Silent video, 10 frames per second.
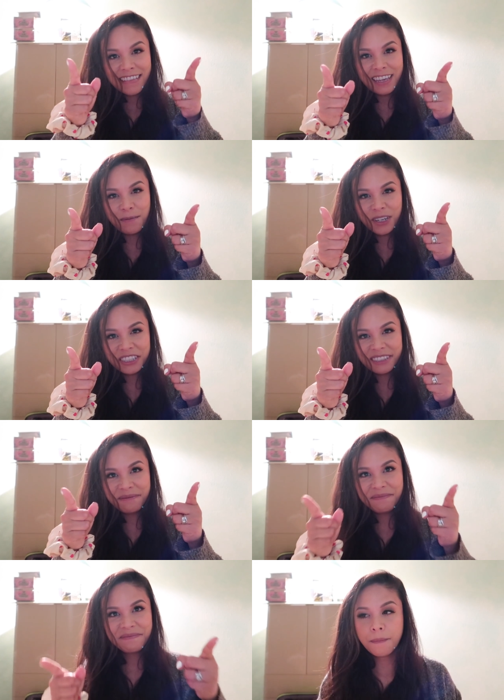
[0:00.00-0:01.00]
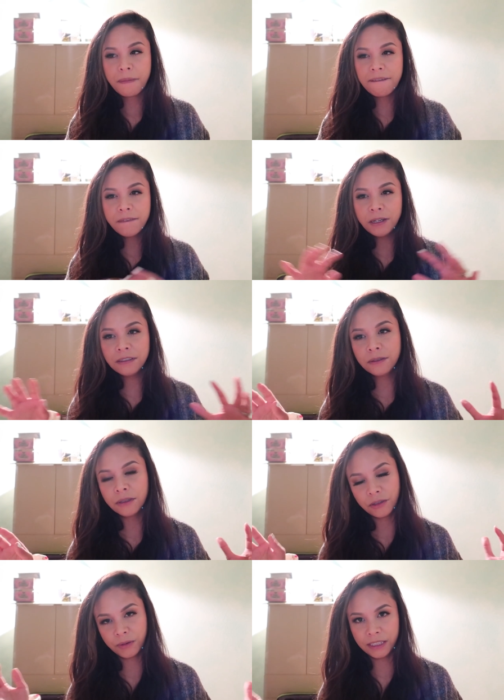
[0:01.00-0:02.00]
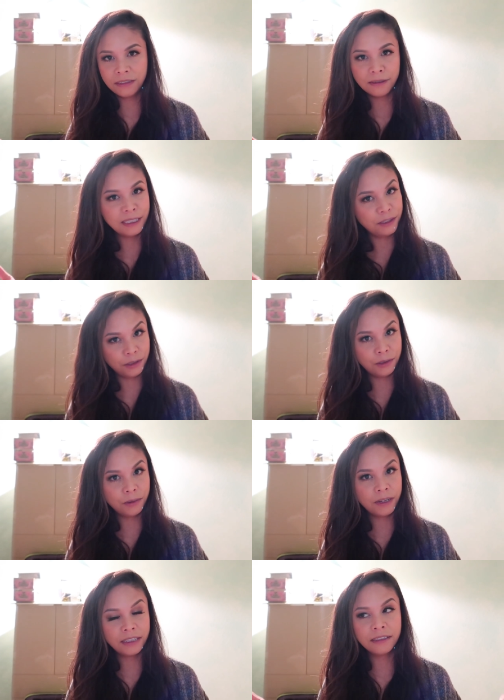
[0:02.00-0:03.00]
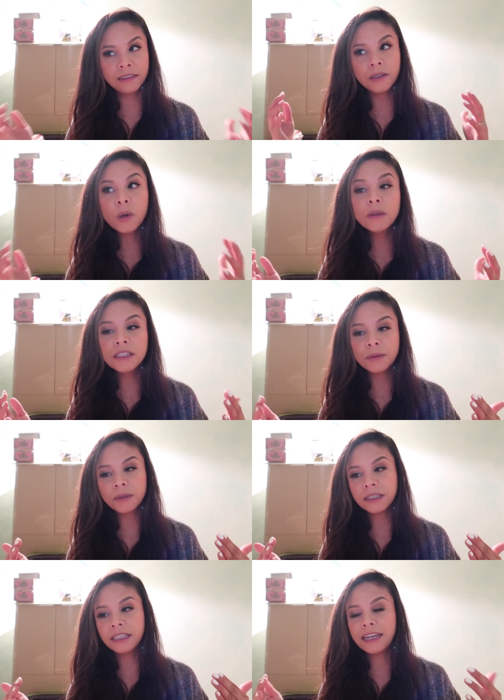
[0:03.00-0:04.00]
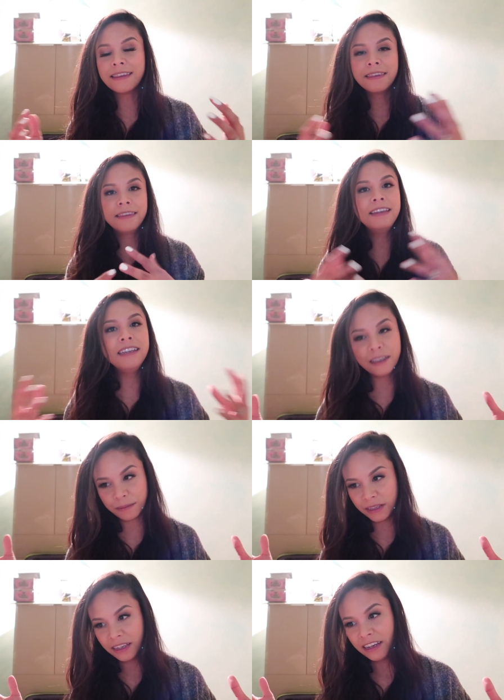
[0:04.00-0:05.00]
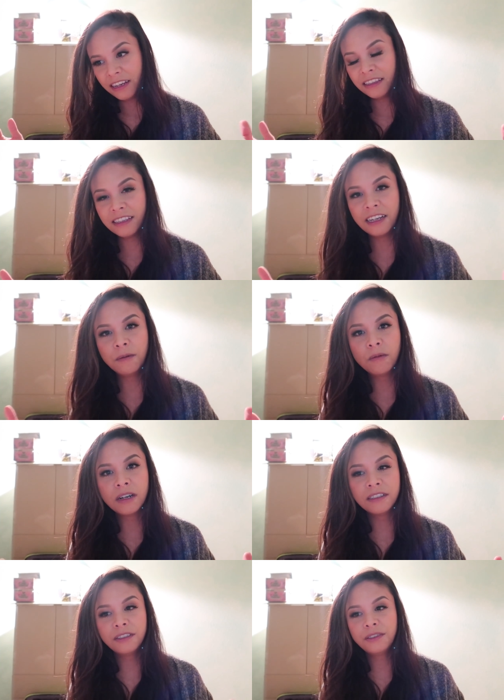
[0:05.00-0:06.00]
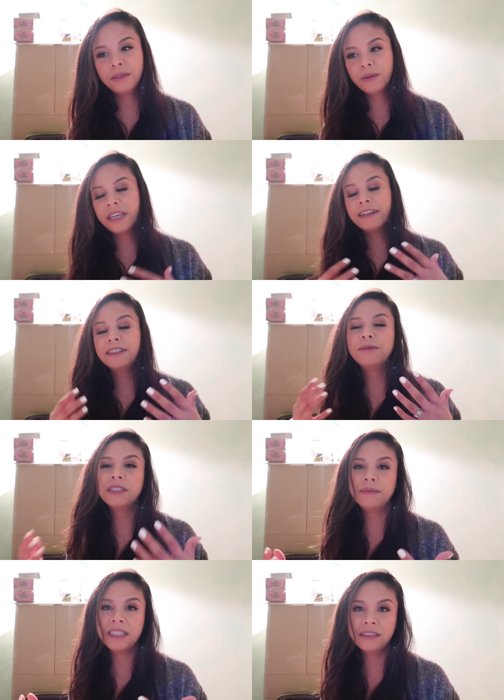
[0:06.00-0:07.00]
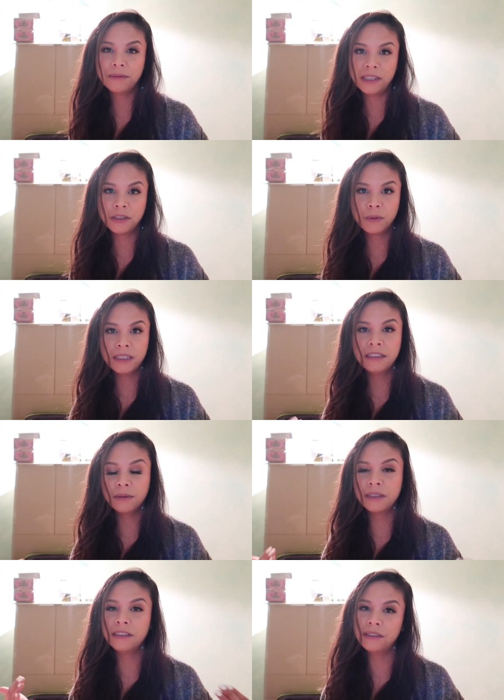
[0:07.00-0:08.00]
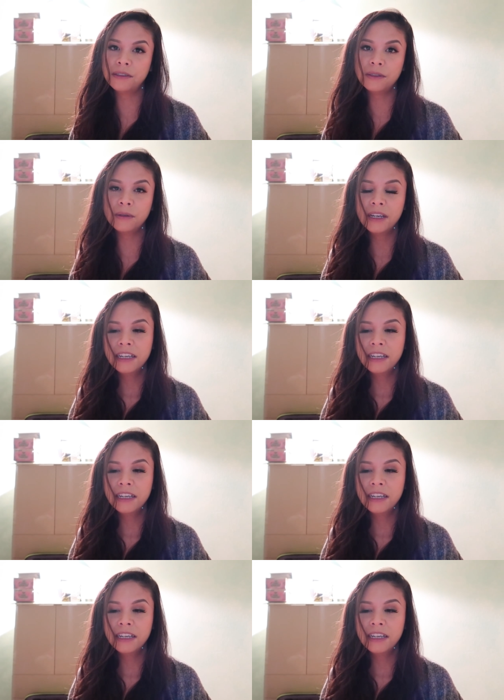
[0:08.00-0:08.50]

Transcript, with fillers: keep watching. My first goal of 2022, and this goal is really a theme that I want to carry with me throughout 2022,